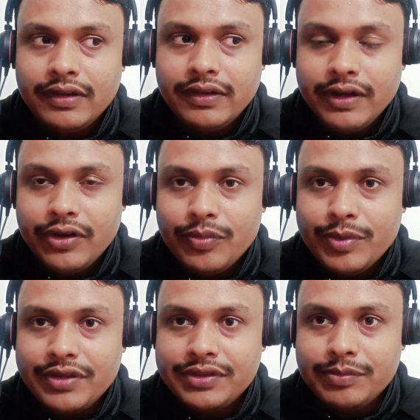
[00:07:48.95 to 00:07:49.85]
negative
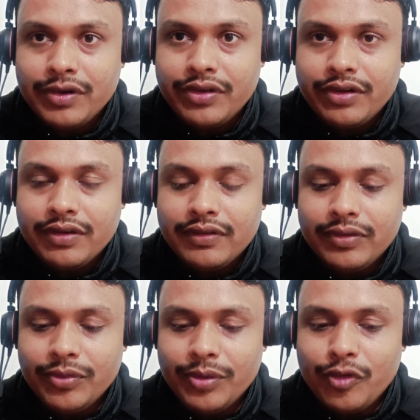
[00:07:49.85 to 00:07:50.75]
person, but
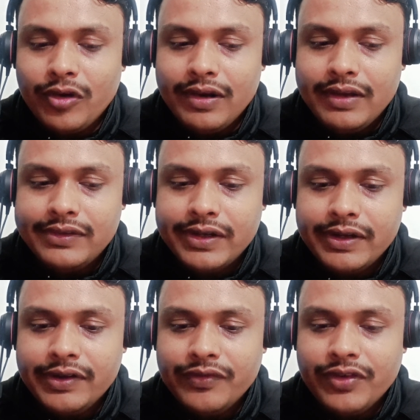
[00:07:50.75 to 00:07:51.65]
your model has
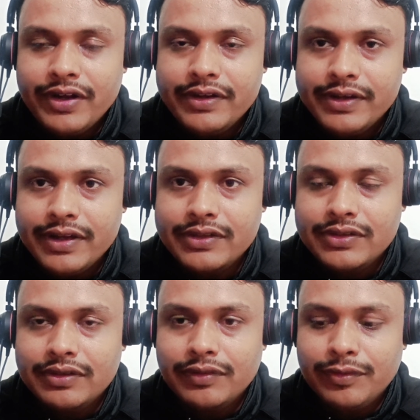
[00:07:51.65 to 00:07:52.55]
identified it as a